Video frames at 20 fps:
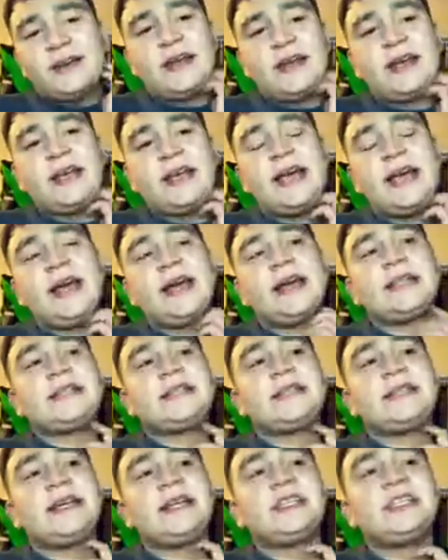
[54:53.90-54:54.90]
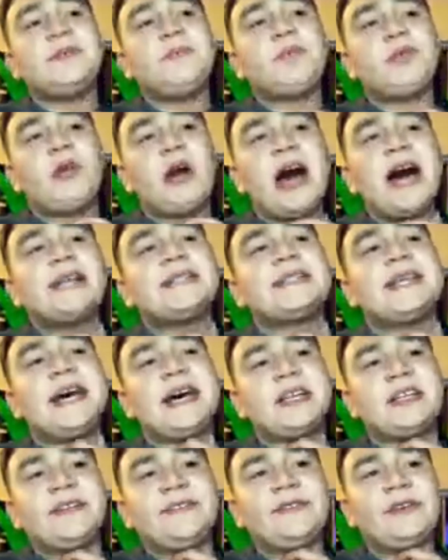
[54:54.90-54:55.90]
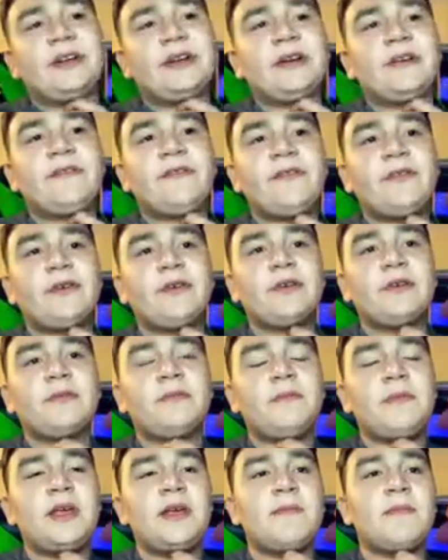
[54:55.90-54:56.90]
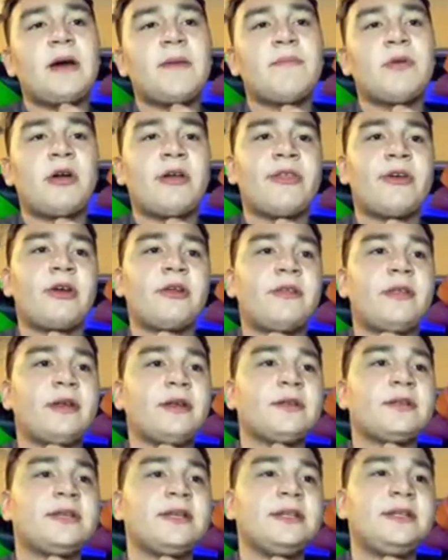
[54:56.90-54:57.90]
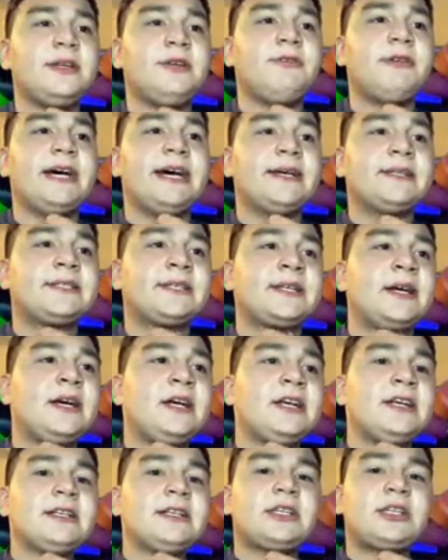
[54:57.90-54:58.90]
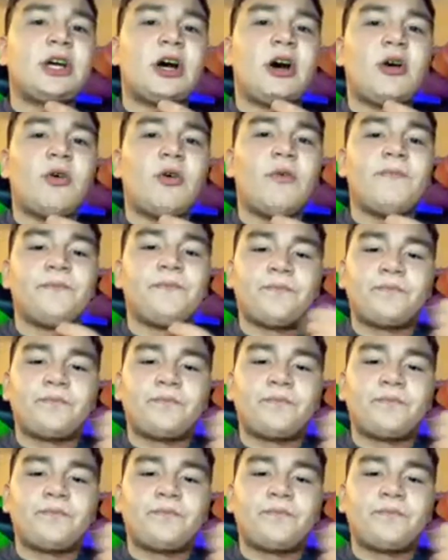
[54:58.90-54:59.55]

a process for me and my brother to do this. So